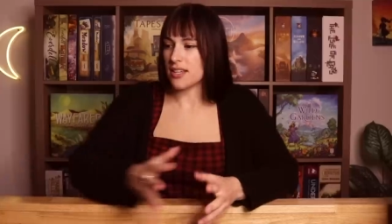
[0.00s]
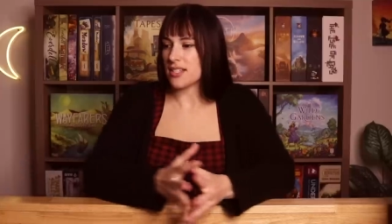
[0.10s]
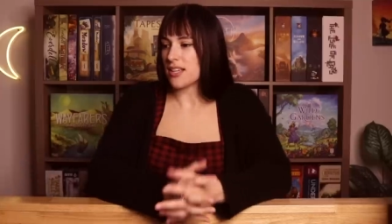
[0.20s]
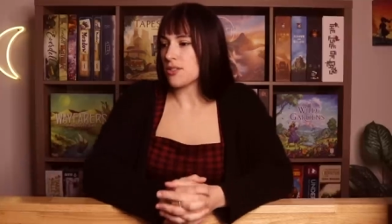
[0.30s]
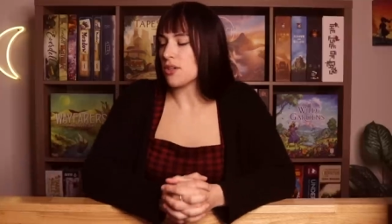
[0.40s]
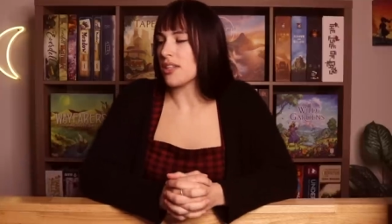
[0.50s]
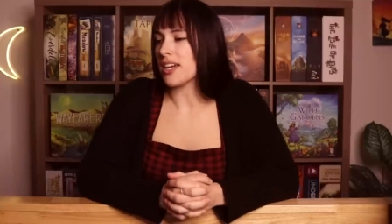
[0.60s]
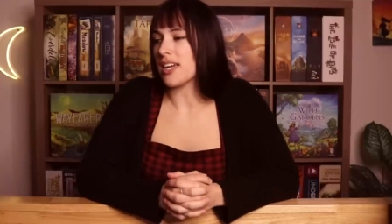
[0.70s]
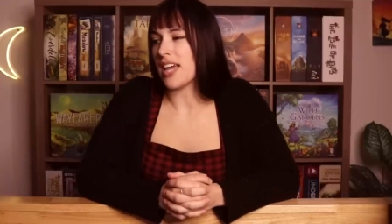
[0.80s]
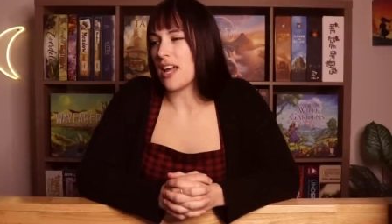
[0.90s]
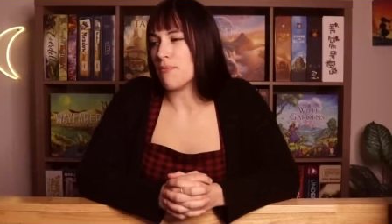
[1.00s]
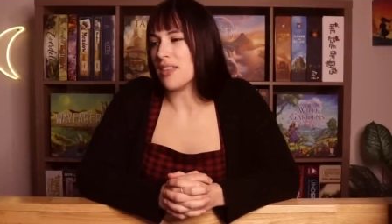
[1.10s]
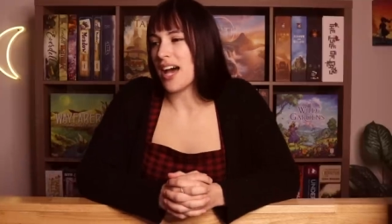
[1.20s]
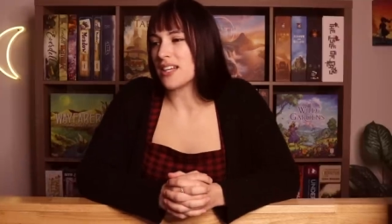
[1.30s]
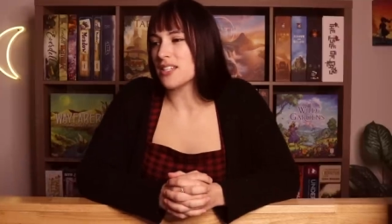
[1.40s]
it does look like a game
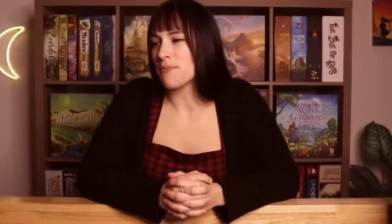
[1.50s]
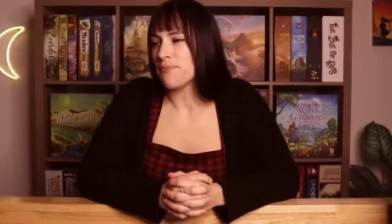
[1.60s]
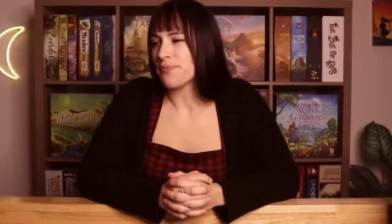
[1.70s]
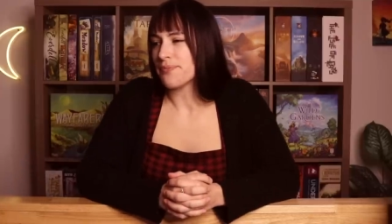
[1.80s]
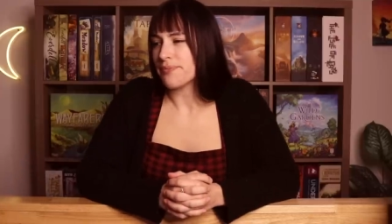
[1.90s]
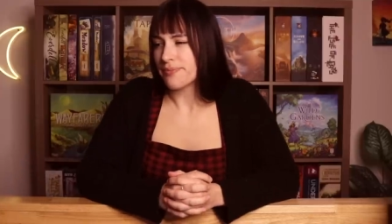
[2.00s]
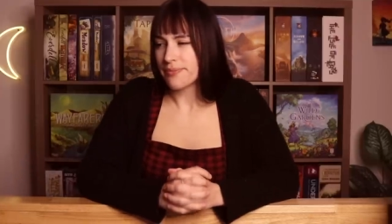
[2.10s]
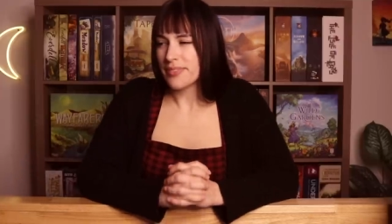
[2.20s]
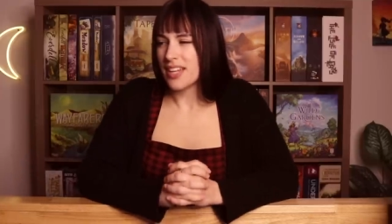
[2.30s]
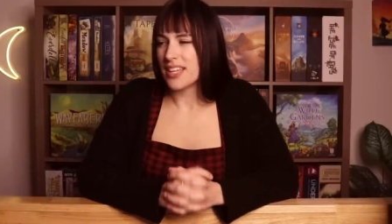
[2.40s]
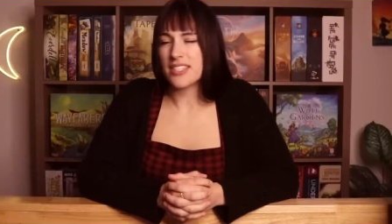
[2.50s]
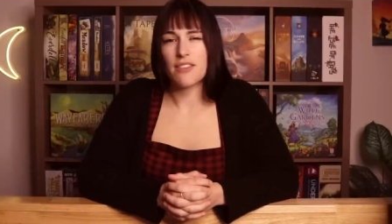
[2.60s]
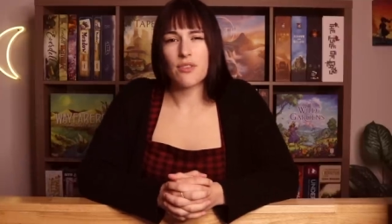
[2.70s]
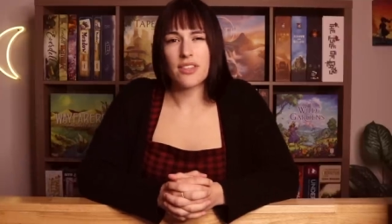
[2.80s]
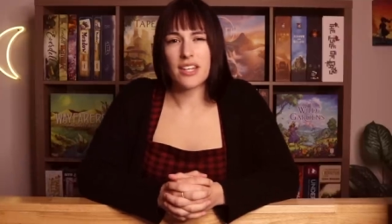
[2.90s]
that is
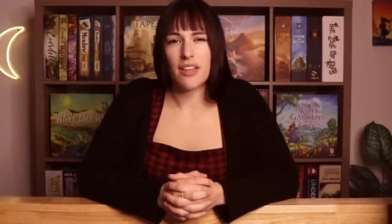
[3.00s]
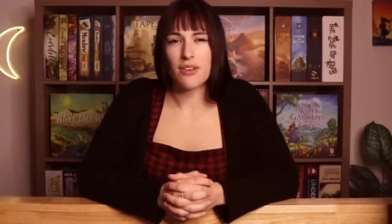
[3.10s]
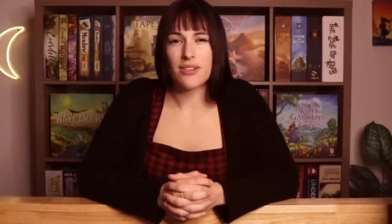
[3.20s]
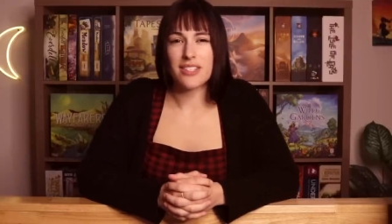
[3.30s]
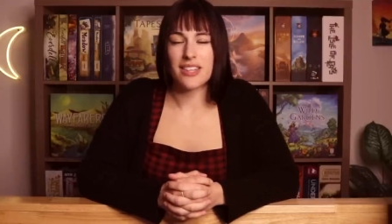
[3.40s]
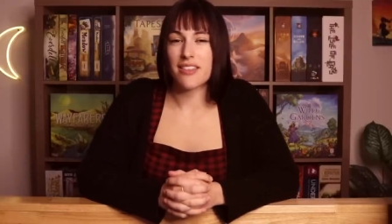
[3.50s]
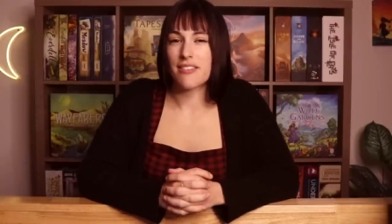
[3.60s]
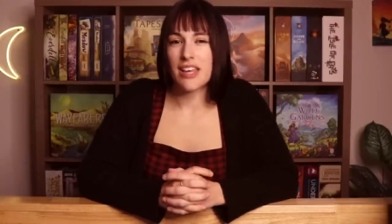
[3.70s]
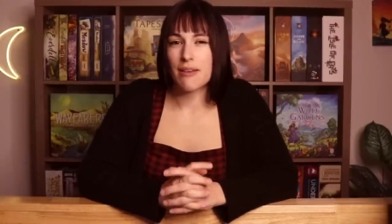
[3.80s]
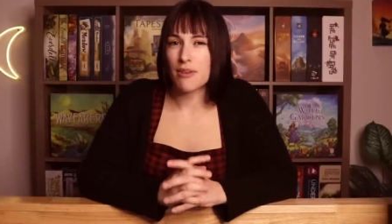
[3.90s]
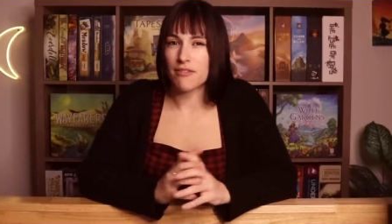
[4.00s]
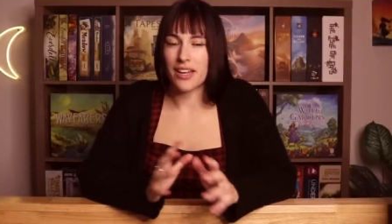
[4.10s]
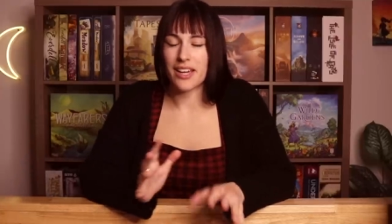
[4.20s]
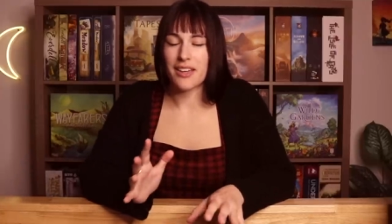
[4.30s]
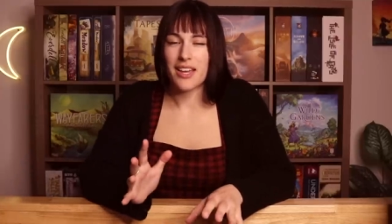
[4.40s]
different than others and the theme of
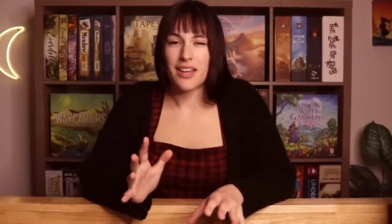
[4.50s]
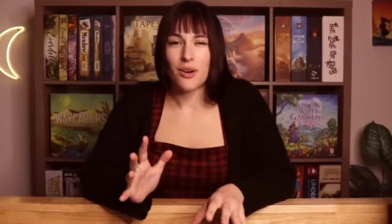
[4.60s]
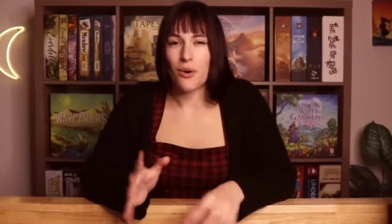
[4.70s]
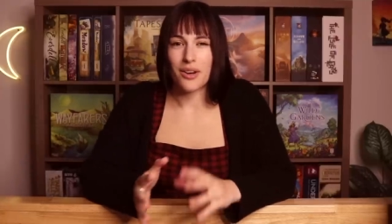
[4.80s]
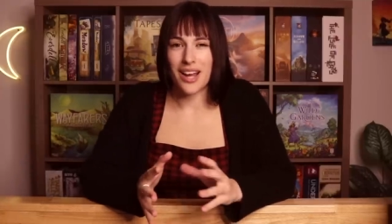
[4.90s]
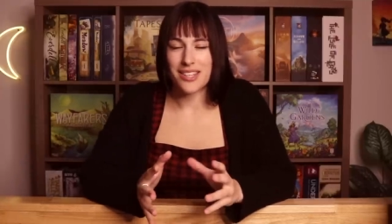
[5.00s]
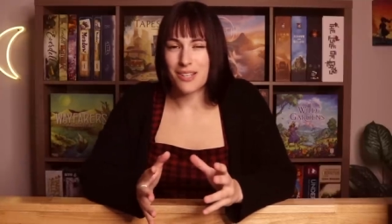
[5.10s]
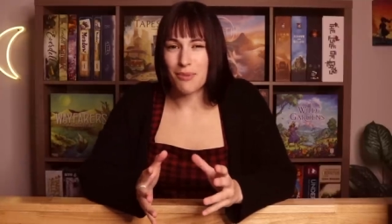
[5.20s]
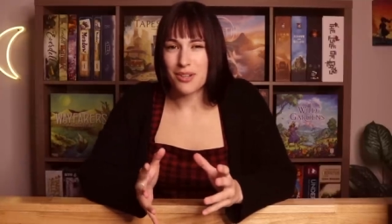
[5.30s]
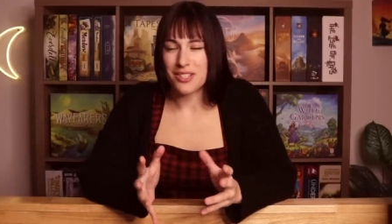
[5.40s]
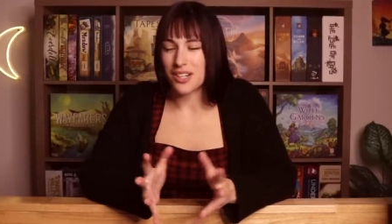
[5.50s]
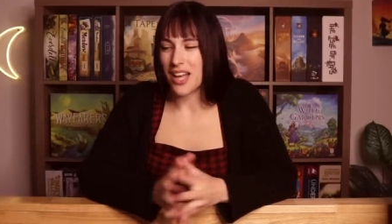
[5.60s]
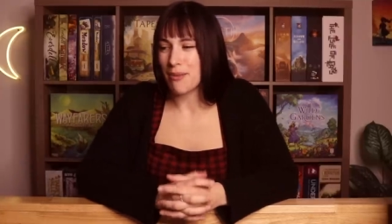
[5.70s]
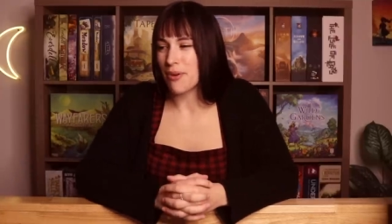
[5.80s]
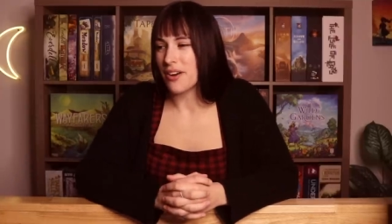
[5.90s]
like organizing books in a
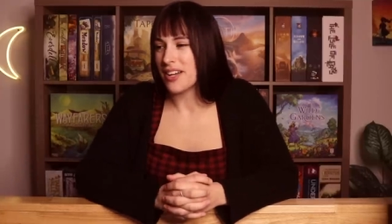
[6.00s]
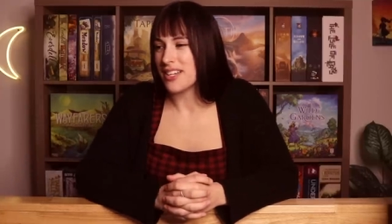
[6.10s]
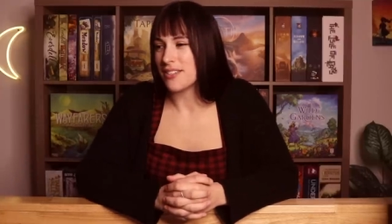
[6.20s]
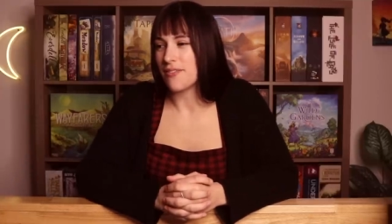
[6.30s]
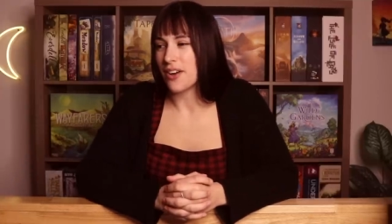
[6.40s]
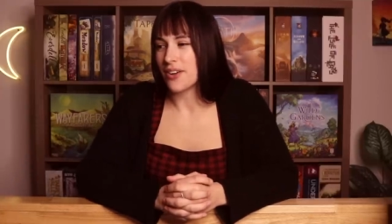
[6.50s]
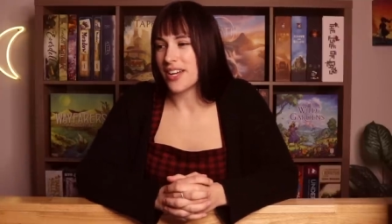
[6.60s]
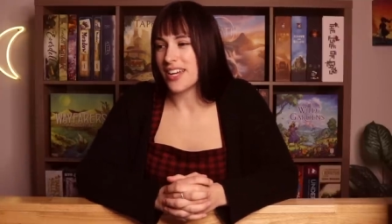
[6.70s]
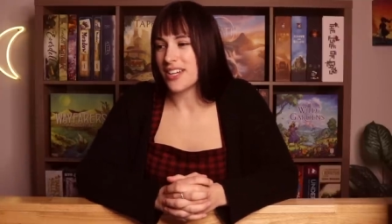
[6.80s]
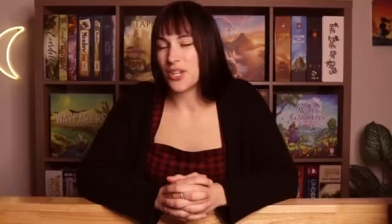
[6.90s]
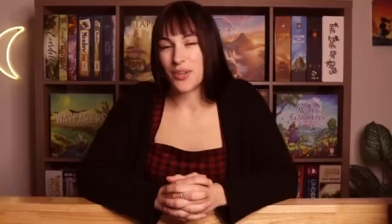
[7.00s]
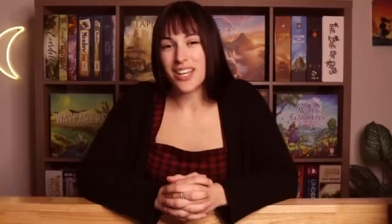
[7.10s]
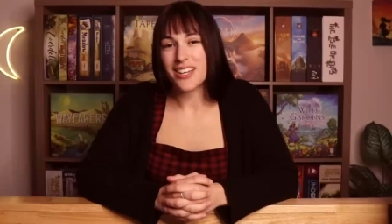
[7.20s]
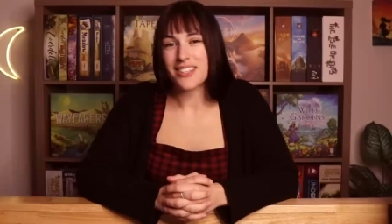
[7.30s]
library is very unique.